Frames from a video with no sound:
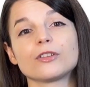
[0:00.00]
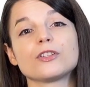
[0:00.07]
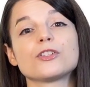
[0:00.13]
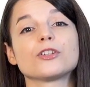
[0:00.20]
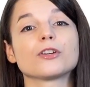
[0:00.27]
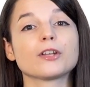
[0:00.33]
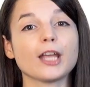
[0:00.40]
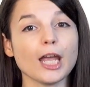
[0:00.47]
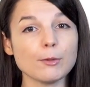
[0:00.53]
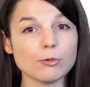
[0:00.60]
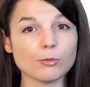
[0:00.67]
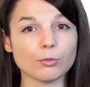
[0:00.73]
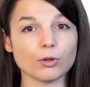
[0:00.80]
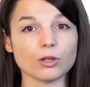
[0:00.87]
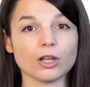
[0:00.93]
that you're
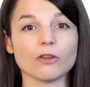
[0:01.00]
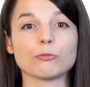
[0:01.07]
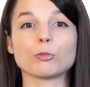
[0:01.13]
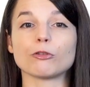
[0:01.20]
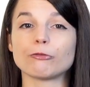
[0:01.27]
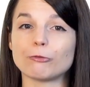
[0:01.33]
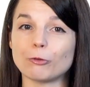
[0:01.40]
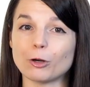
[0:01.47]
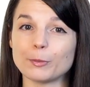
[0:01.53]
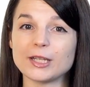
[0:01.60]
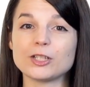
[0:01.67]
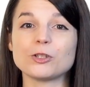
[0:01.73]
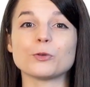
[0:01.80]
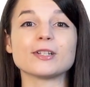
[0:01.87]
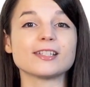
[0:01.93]
capable of
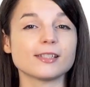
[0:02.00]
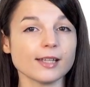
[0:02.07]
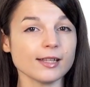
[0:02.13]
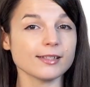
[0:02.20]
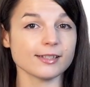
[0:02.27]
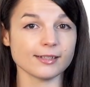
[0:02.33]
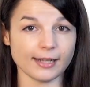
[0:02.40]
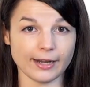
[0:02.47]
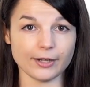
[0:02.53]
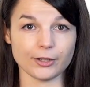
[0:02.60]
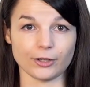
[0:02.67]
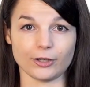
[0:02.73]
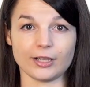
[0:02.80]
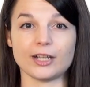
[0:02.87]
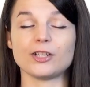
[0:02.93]
performing to a set
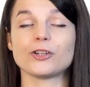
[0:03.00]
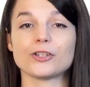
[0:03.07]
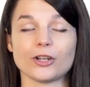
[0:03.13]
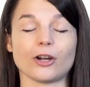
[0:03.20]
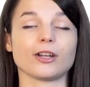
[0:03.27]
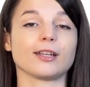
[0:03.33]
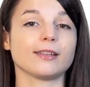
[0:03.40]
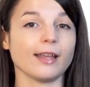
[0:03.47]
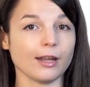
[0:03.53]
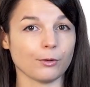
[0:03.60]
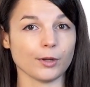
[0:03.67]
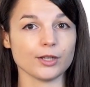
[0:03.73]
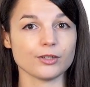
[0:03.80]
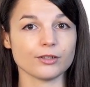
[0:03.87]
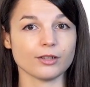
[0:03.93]
standard in your target
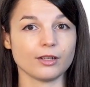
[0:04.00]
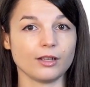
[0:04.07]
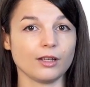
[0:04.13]
language.